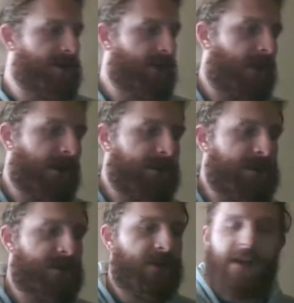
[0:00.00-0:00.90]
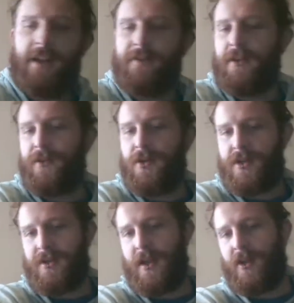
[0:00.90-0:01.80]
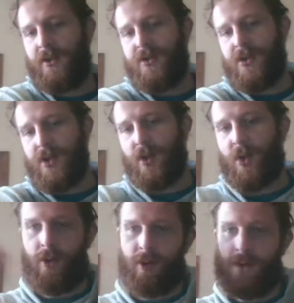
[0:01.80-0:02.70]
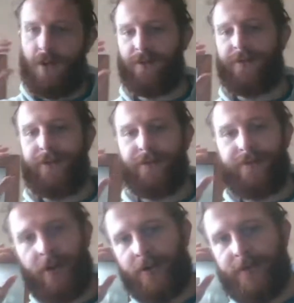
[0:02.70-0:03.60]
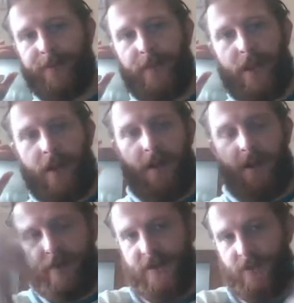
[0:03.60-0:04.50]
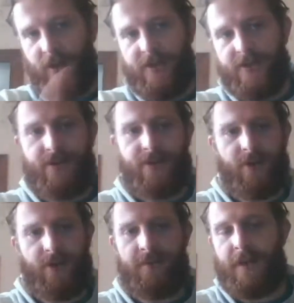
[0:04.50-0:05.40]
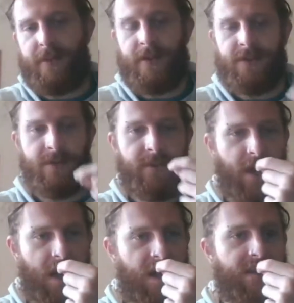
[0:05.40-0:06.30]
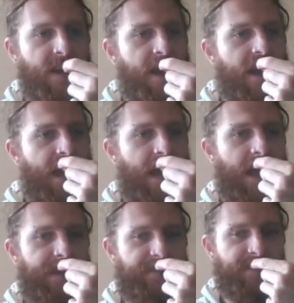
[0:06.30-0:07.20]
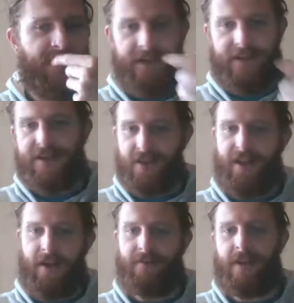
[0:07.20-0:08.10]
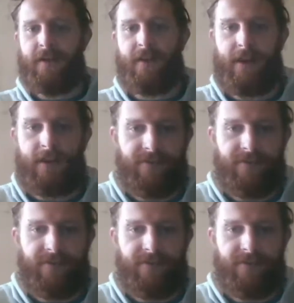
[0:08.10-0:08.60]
guys are welcome to do that. Even if you just like do the call off of your phone, obviously watching the tutorial might be a little bit hard, um, but at least you'll have like that